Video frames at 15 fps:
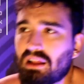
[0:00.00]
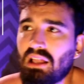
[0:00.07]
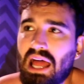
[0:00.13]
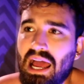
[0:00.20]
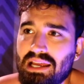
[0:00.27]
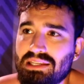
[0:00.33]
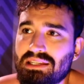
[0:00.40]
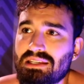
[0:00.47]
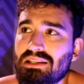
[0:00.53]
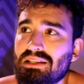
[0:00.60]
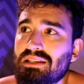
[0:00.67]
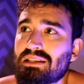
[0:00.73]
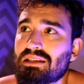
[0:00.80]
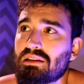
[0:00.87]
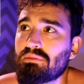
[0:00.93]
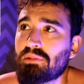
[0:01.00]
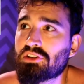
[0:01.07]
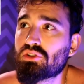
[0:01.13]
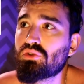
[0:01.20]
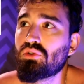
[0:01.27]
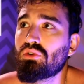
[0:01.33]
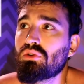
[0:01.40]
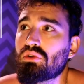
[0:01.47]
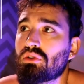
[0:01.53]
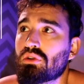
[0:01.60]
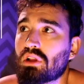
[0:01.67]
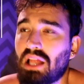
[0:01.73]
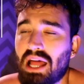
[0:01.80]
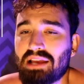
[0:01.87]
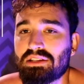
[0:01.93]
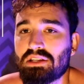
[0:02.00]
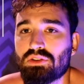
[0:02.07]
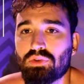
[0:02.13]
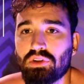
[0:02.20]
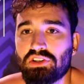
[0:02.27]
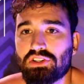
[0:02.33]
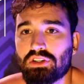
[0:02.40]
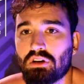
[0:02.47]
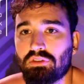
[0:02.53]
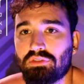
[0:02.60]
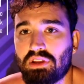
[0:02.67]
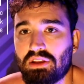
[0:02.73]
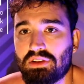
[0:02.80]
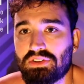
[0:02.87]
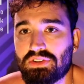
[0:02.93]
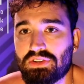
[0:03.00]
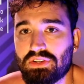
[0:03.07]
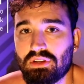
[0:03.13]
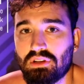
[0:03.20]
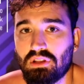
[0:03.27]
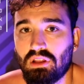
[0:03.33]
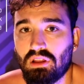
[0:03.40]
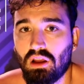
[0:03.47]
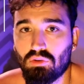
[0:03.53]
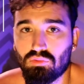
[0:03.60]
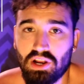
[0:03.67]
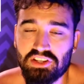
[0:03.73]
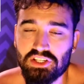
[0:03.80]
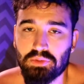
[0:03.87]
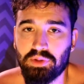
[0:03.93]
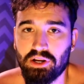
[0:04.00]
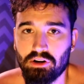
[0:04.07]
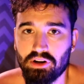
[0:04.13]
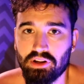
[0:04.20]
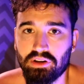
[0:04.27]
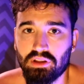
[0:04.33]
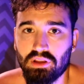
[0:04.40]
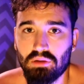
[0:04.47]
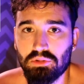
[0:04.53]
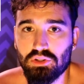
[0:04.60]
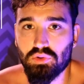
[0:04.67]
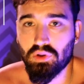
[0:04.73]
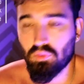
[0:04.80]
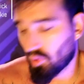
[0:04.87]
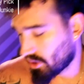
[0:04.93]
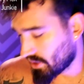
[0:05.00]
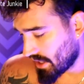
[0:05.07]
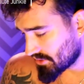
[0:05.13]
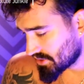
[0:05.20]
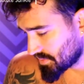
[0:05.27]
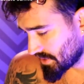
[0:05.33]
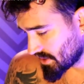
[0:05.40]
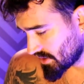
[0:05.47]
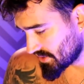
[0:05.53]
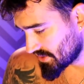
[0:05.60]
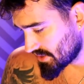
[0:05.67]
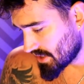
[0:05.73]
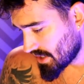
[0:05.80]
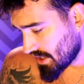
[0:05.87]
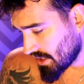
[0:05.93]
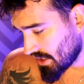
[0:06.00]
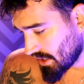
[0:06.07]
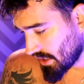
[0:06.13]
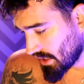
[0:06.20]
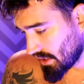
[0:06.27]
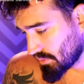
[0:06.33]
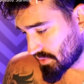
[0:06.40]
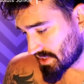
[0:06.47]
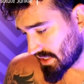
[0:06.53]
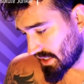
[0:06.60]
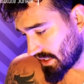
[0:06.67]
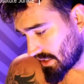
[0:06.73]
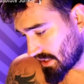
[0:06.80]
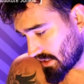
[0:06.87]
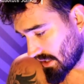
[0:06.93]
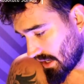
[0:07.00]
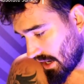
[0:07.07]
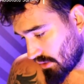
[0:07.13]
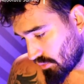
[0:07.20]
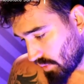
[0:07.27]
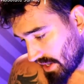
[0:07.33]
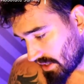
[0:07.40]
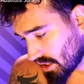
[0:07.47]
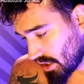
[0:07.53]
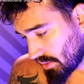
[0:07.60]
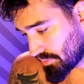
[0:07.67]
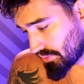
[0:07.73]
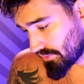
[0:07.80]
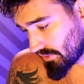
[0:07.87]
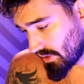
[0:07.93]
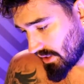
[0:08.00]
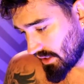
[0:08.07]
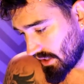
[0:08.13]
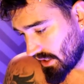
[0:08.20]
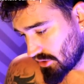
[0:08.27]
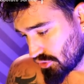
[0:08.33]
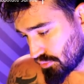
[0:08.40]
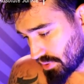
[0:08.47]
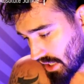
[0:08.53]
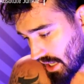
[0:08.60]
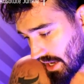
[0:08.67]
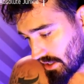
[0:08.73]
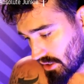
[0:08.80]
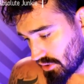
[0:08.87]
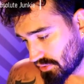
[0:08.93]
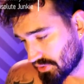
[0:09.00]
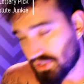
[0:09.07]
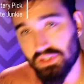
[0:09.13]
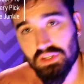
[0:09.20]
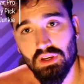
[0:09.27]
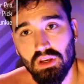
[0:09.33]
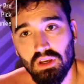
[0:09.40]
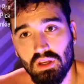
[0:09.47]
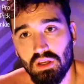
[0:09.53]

classes, my school classes really served as a rest period in between workouts because it was like I would wake up and do plyos